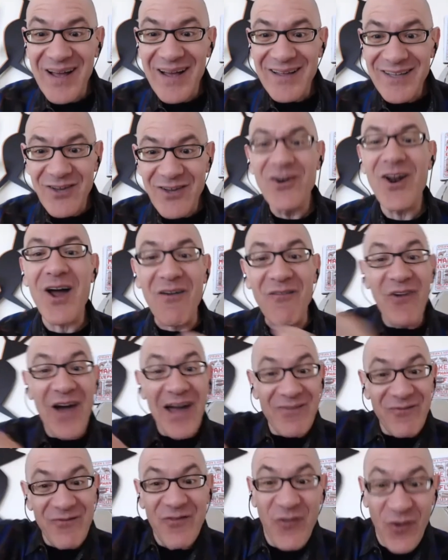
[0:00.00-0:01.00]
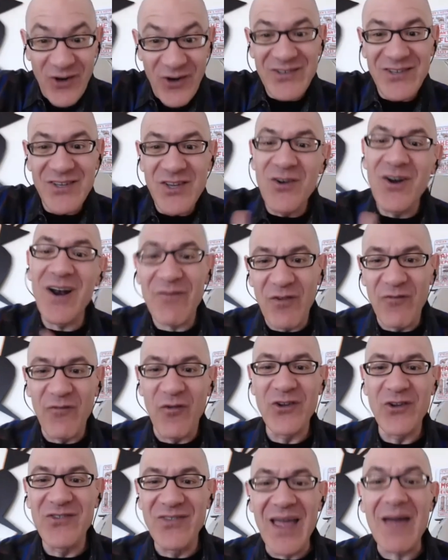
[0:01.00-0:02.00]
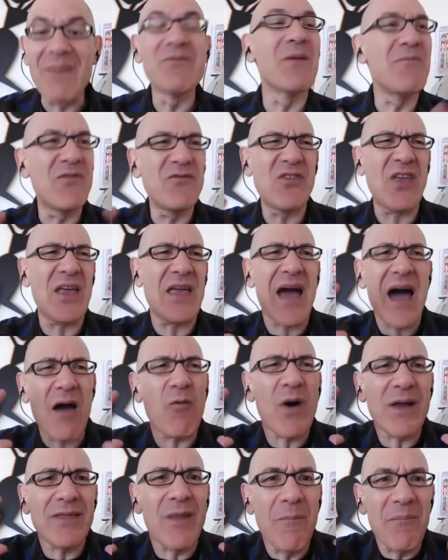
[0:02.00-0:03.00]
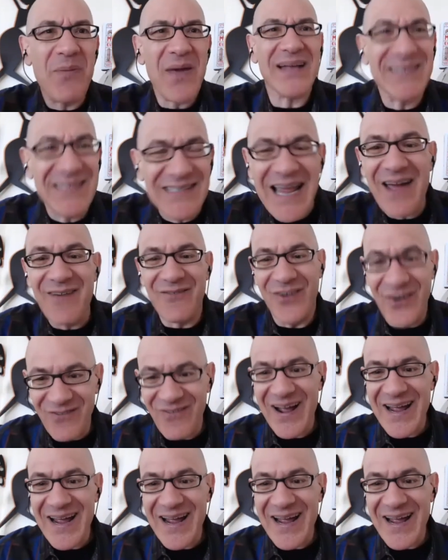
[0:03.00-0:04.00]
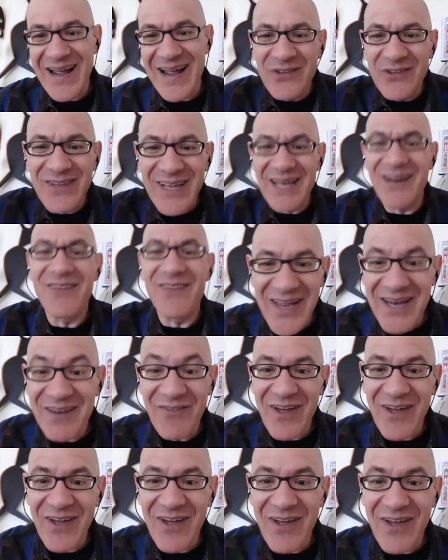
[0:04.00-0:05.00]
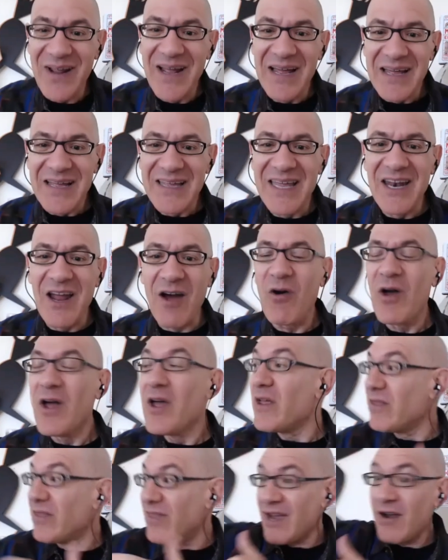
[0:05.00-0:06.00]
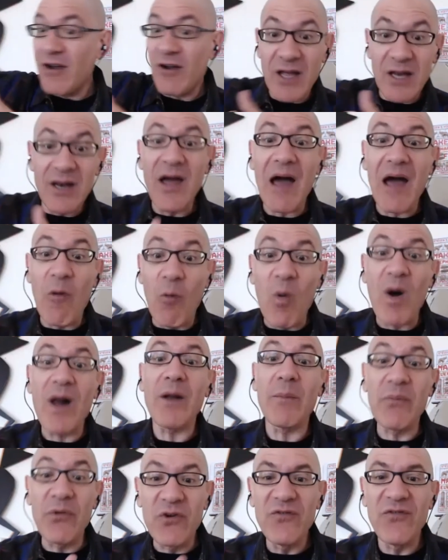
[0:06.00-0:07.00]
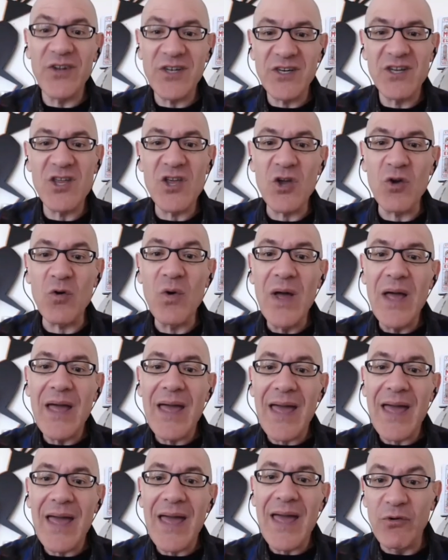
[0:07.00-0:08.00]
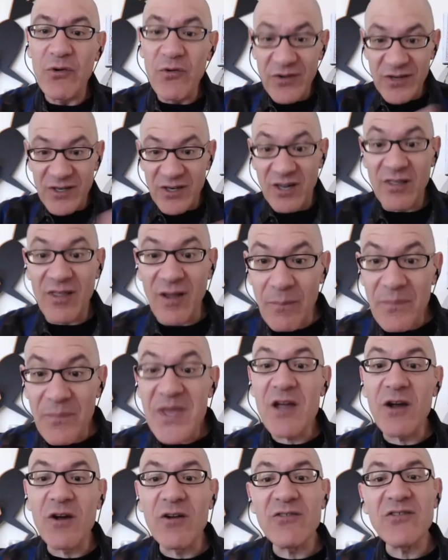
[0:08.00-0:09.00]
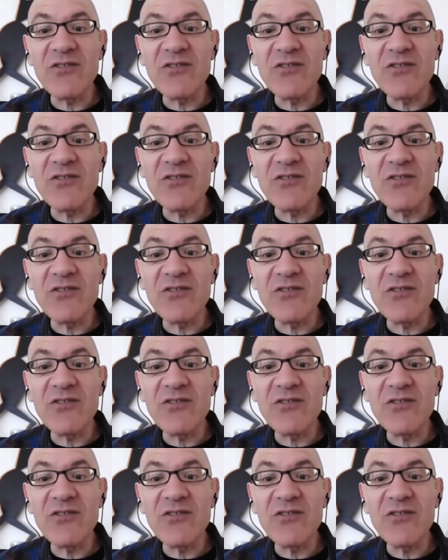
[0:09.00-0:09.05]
You're not forced, you don't have to force them to say, I want the best ever, right? The most innovative ever. You know, they're going to want to prove it to you and prove it to their peers.